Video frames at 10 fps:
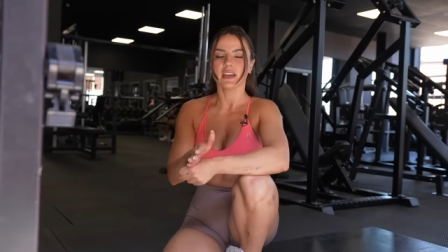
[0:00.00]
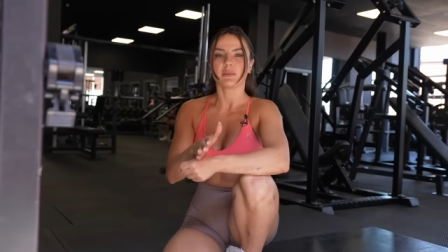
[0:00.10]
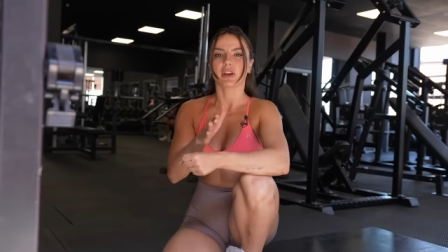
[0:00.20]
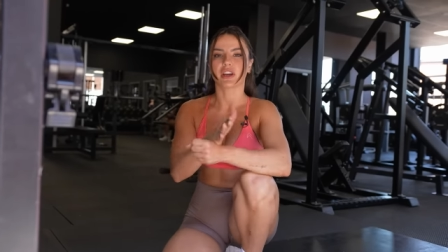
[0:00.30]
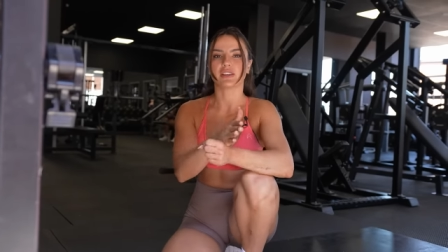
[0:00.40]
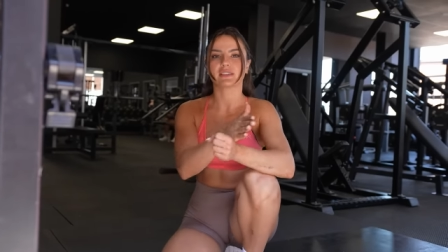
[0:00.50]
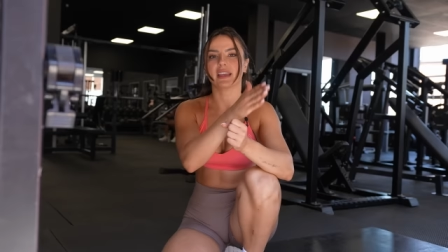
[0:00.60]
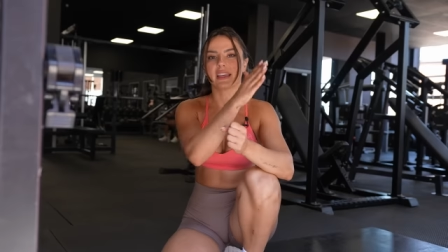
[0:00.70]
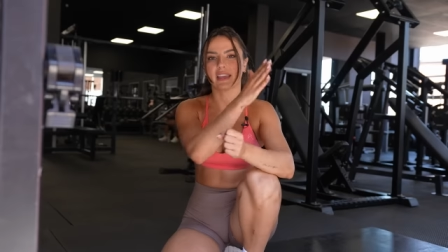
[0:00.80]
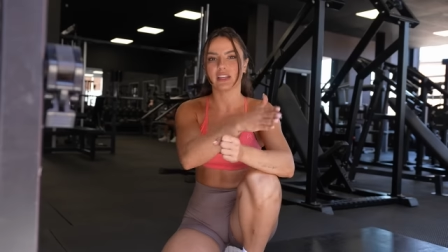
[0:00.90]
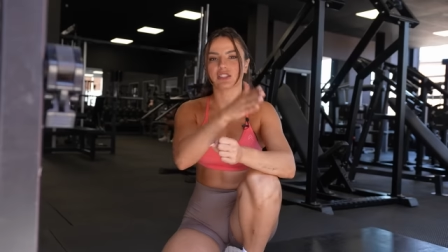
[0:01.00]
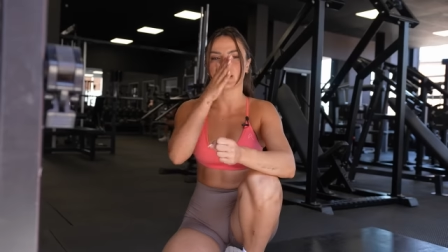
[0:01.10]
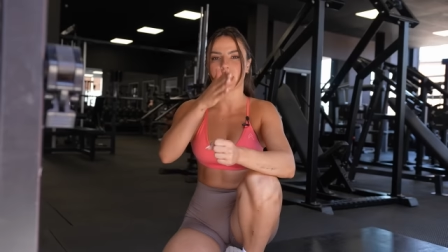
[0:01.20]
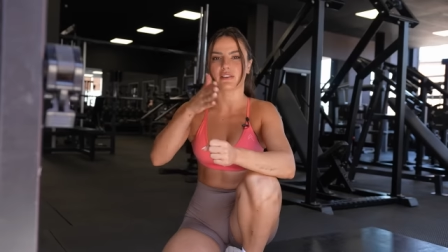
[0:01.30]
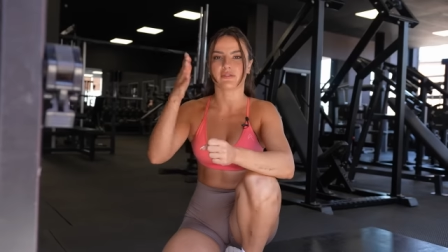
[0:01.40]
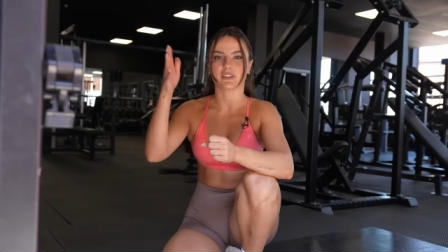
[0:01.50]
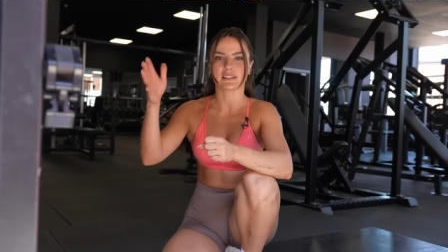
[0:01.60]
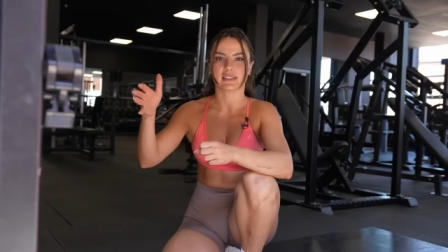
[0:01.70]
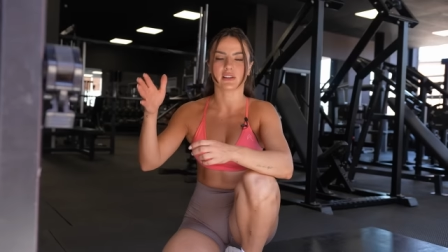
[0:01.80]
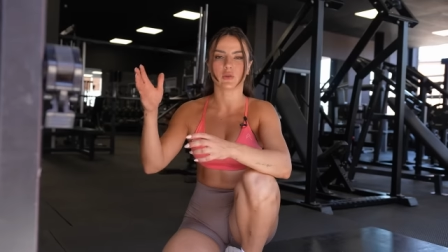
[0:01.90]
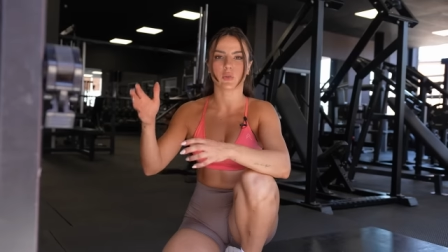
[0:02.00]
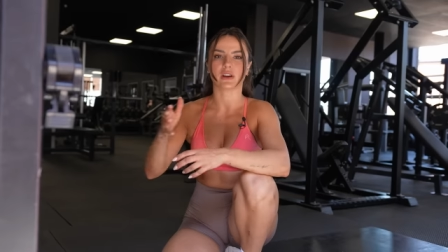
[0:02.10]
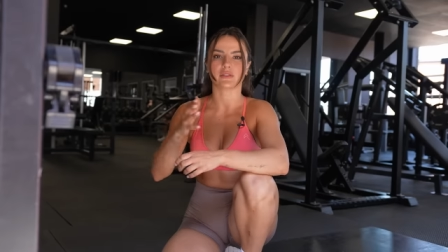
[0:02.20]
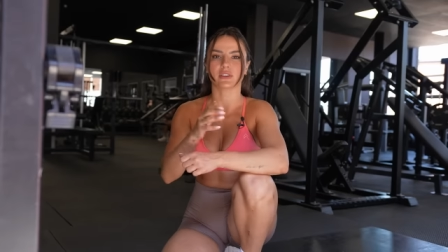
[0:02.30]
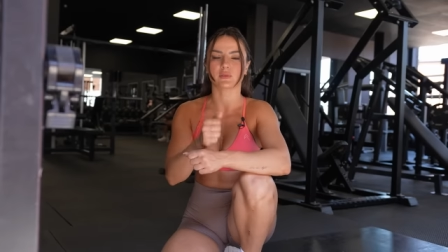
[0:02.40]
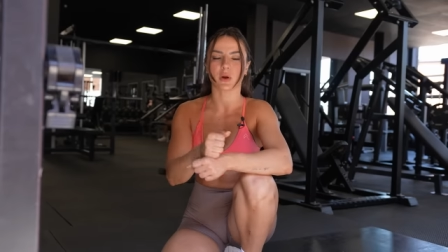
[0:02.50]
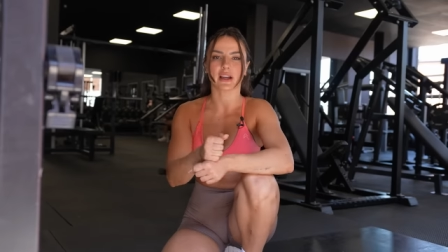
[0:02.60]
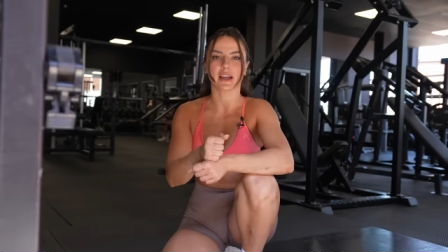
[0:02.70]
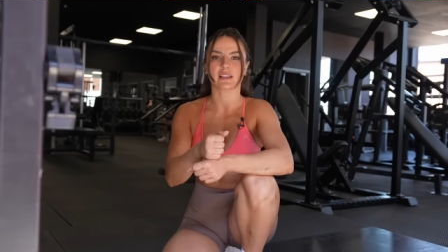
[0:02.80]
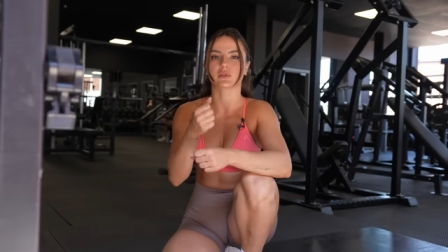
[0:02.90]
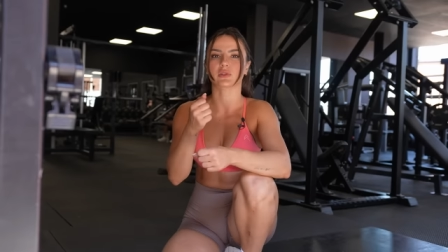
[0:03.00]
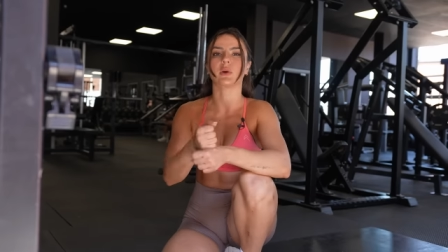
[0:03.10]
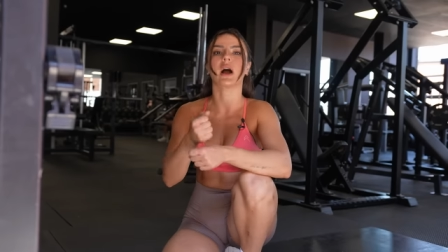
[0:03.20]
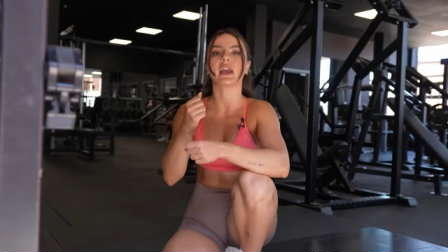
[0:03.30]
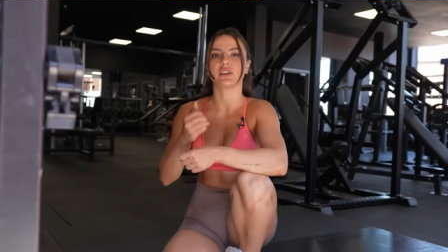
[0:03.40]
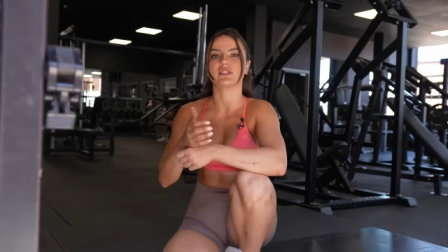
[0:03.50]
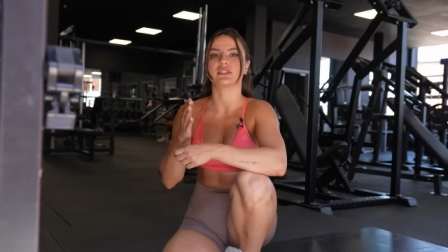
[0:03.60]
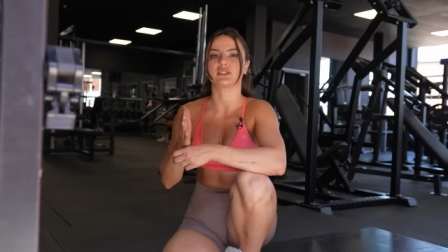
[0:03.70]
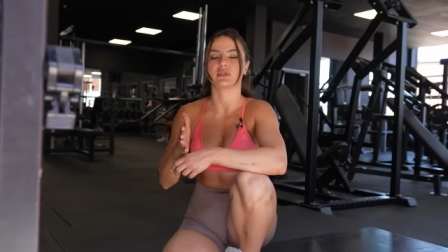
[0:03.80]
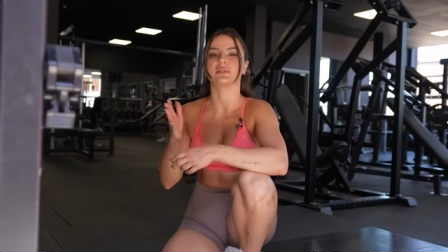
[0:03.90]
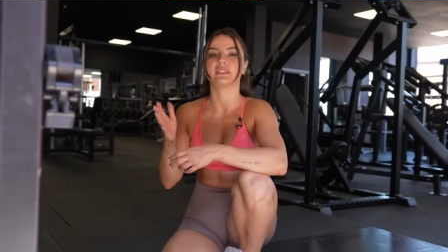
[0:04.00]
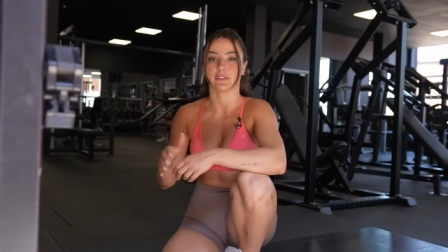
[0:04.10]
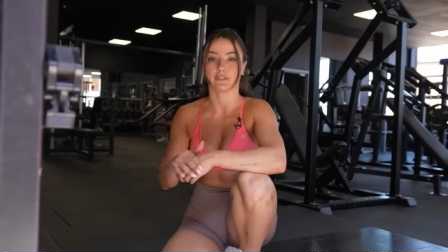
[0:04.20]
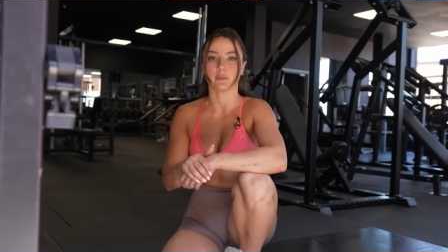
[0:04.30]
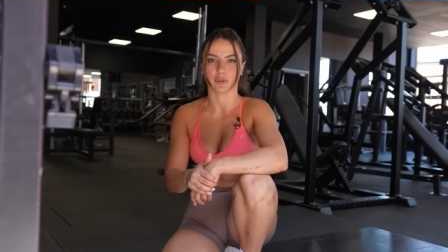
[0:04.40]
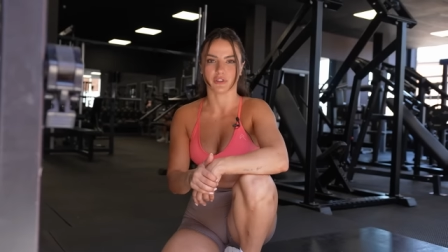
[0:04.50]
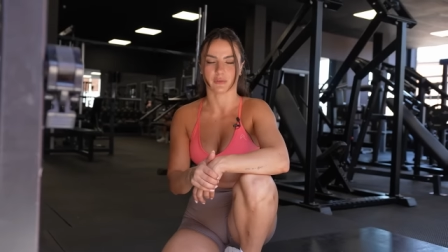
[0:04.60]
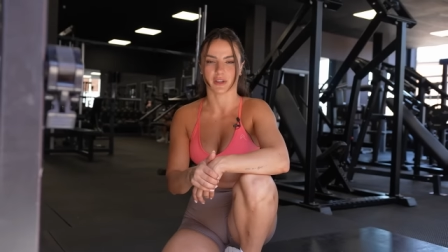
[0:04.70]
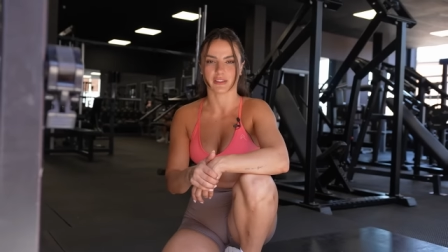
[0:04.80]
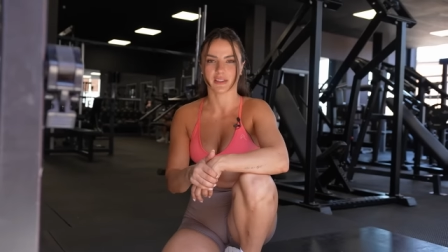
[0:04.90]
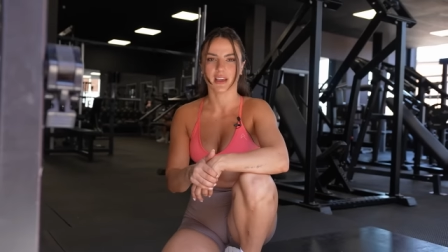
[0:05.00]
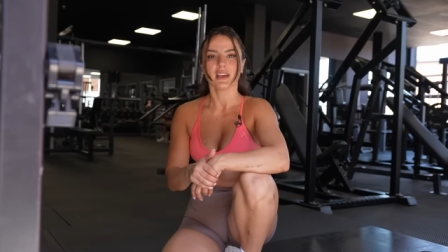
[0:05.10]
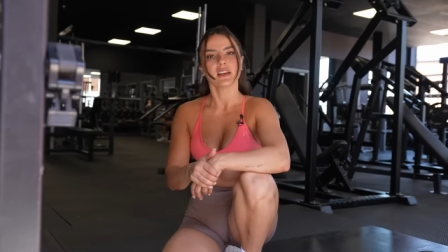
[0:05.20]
because each and every single one of those workouts require you to do different movements.